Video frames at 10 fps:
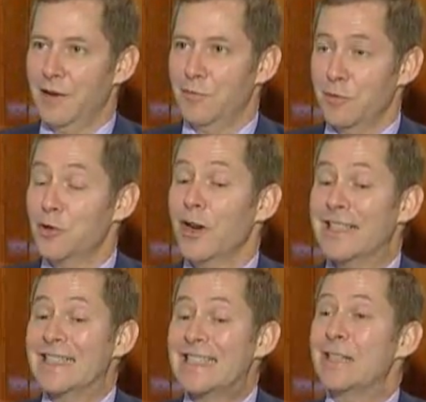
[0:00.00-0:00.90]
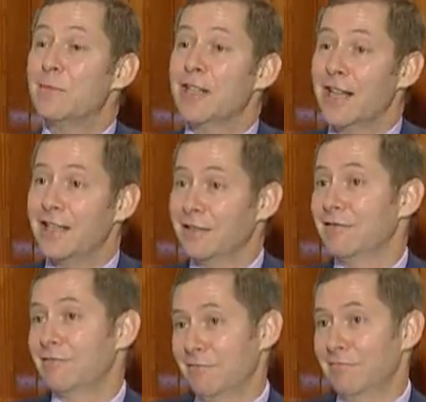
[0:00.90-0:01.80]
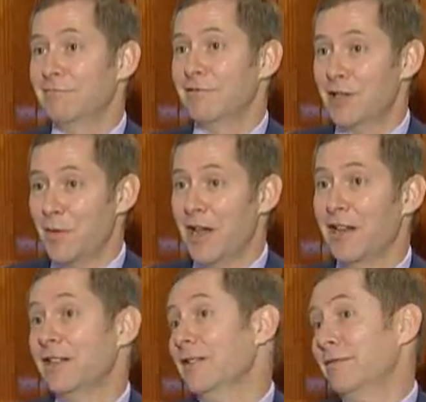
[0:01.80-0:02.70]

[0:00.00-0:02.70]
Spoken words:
We're trying to stimulate demand.